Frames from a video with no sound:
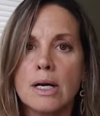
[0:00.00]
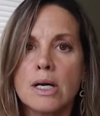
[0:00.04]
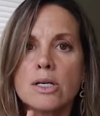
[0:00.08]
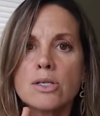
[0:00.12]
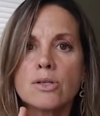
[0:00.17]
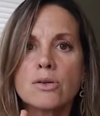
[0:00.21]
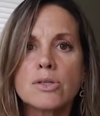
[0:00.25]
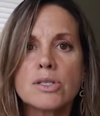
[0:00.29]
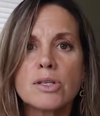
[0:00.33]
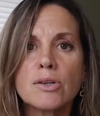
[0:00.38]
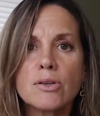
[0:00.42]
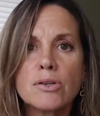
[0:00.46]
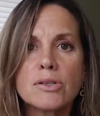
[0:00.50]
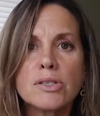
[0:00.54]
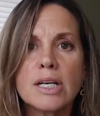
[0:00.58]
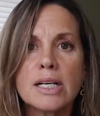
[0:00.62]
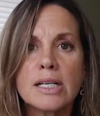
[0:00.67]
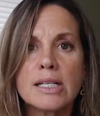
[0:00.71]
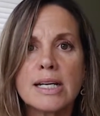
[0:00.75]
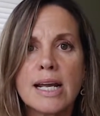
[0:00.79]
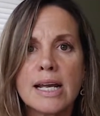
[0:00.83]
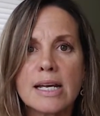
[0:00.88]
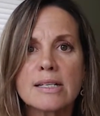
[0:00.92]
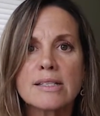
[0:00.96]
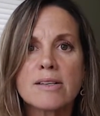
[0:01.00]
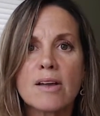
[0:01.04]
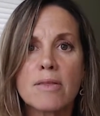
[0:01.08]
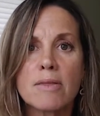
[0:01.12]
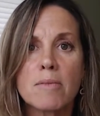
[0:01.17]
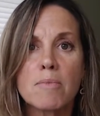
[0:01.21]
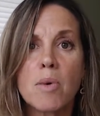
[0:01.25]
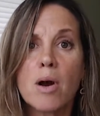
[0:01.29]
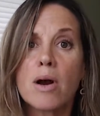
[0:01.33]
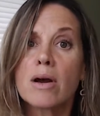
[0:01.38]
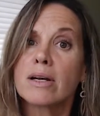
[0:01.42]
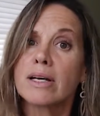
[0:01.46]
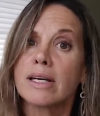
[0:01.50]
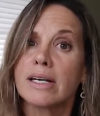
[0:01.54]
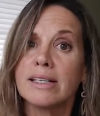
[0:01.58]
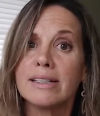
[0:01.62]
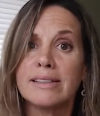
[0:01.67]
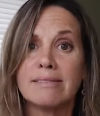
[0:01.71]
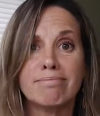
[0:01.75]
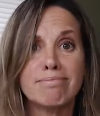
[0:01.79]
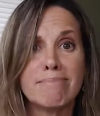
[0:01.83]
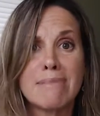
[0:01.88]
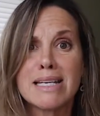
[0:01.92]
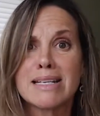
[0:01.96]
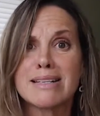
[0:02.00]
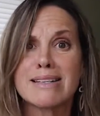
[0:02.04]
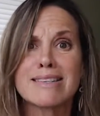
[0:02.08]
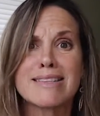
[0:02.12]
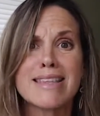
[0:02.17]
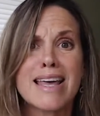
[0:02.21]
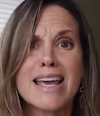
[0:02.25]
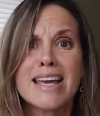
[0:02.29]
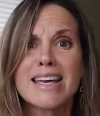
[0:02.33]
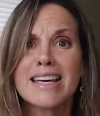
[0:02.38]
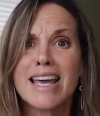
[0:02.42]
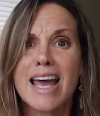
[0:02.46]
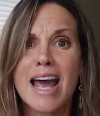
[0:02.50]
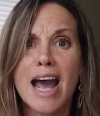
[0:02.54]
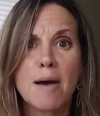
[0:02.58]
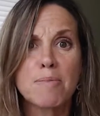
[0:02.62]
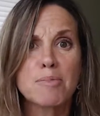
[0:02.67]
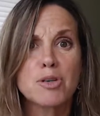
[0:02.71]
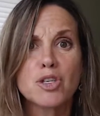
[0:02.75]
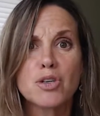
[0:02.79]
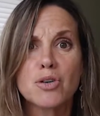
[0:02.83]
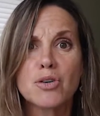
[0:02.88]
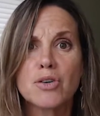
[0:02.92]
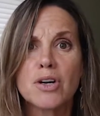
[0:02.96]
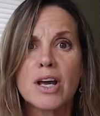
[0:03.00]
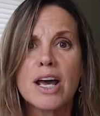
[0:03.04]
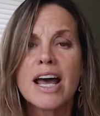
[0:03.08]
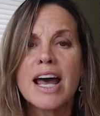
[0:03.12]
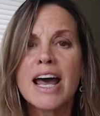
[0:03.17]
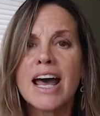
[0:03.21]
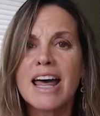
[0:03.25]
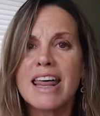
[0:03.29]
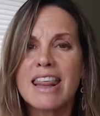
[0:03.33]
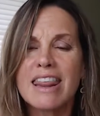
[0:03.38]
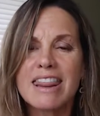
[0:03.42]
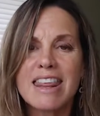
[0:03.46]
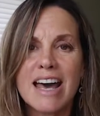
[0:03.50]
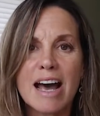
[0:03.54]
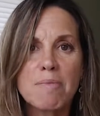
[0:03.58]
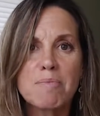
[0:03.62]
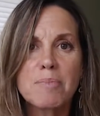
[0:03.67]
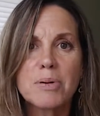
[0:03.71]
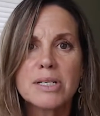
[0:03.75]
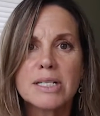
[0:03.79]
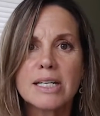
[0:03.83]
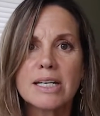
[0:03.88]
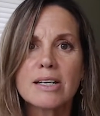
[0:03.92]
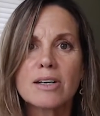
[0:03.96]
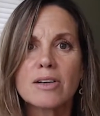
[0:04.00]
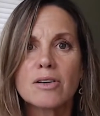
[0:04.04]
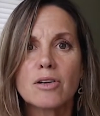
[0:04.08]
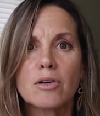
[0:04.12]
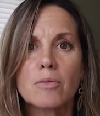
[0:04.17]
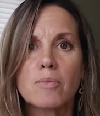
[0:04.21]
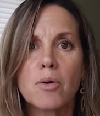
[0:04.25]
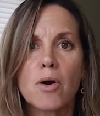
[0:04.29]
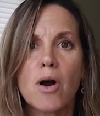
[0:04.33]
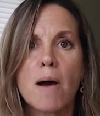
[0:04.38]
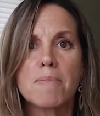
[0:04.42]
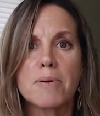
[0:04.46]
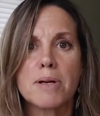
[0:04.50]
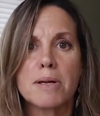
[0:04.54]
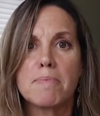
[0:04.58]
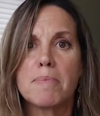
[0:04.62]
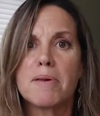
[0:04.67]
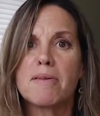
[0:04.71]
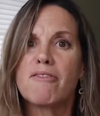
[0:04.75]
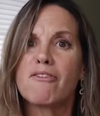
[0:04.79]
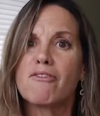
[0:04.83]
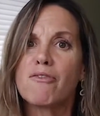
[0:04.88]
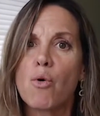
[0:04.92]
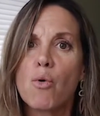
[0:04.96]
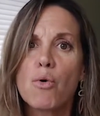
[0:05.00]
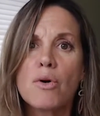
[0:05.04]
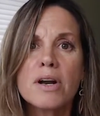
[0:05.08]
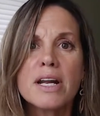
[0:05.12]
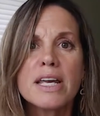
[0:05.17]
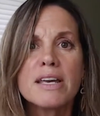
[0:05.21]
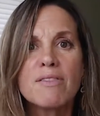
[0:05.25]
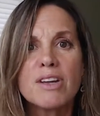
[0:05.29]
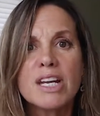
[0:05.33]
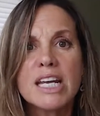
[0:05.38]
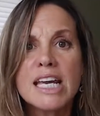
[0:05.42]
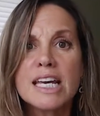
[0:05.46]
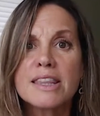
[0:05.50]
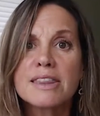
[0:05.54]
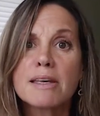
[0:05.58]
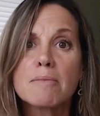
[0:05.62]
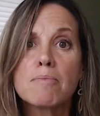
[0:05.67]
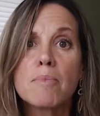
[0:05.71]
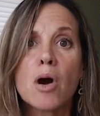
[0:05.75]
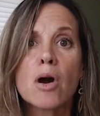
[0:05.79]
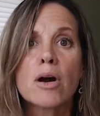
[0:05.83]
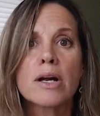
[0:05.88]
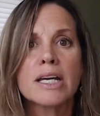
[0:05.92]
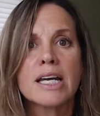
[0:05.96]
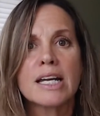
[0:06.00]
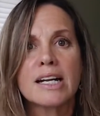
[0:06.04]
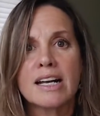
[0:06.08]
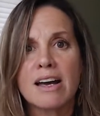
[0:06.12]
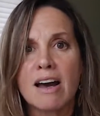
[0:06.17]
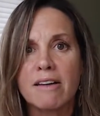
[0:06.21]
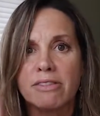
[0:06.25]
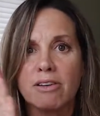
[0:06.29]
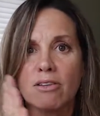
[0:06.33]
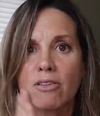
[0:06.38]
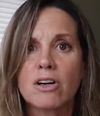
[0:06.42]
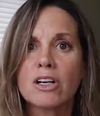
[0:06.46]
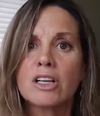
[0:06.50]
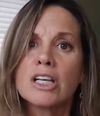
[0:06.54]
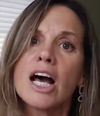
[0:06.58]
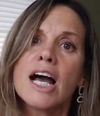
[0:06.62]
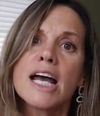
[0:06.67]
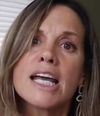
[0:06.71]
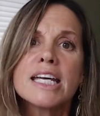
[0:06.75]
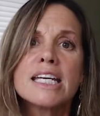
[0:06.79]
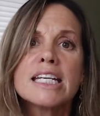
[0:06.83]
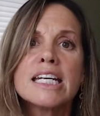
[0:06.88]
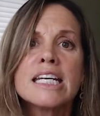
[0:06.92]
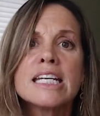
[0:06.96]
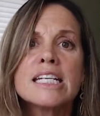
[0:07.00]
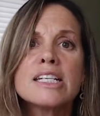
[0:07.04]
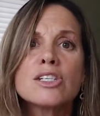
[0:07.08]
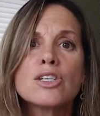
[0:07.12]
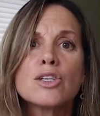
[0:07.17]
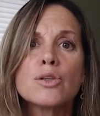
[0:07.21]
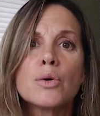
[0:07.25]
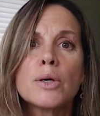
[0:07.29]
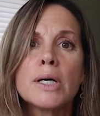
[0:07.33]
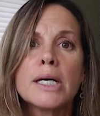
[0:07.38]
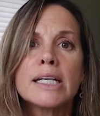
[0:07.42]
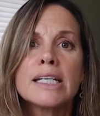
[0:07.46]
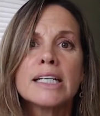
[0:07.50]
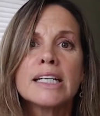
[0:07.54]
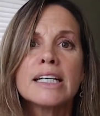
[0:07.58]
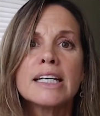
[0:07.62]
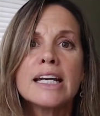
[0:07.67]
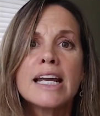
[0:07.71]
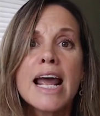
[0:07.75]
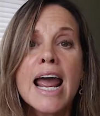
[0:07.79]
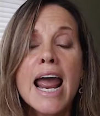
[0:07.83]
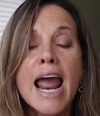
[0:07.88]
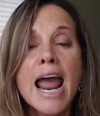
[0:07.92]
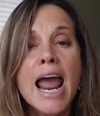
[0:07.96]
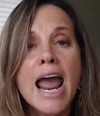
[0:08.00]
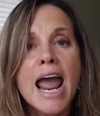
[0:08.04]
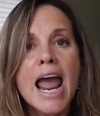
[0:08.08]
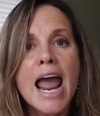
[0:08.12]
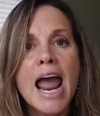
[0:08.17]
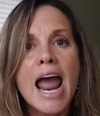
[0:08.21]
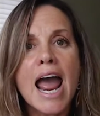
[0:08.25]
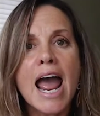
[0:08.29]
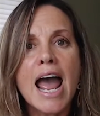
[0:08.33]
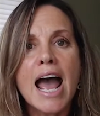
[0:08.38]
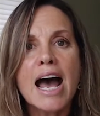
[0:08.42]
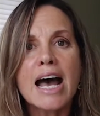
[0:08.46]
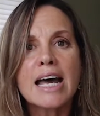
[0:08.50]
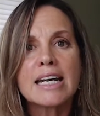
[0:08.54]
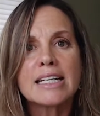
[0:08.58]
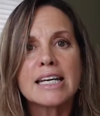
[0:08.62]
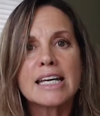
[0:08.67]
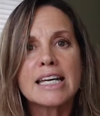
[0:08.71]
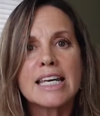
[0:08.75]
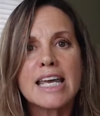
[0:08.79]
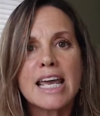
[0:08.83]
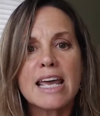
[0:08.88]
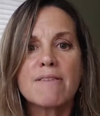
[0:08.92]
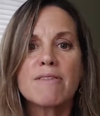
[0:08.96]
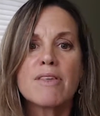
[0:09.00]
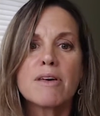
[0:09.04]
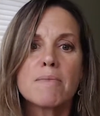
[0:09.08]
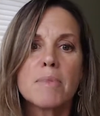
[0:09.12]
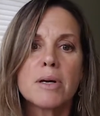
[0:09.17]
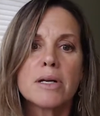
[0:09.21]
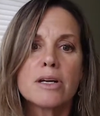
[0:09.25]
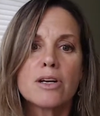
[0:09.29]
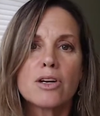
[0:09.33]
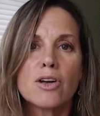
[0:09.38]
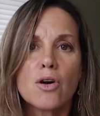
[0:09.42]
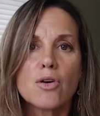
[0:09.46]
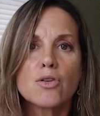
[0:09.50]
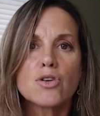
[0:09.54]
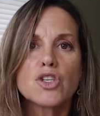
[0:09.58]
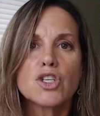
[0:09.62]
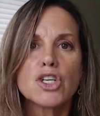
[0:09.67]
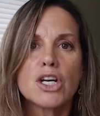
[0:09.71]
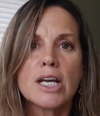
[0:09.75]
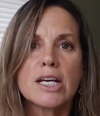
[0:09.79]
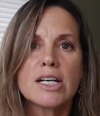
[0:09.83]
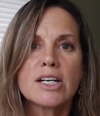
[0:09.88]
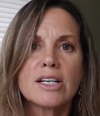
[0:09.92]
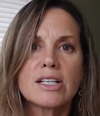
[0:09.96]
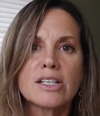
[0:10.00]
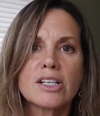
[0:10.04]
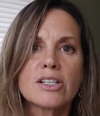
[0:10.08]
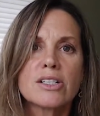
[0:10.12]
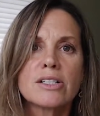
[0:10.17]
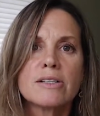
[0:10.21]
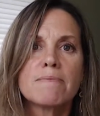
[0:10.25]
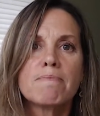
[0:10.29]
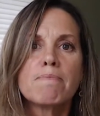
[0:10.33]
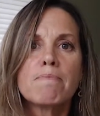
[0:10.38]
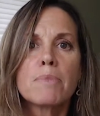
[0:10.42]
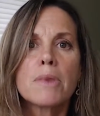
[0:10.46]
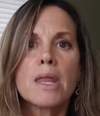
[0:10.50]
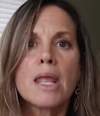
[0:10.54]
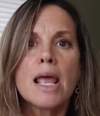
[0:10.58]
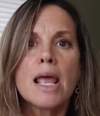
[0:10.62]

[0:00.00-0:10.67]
So 0 days on the market means they captured that particular property before it even hit the market, got their client into it, and gave them a negotiation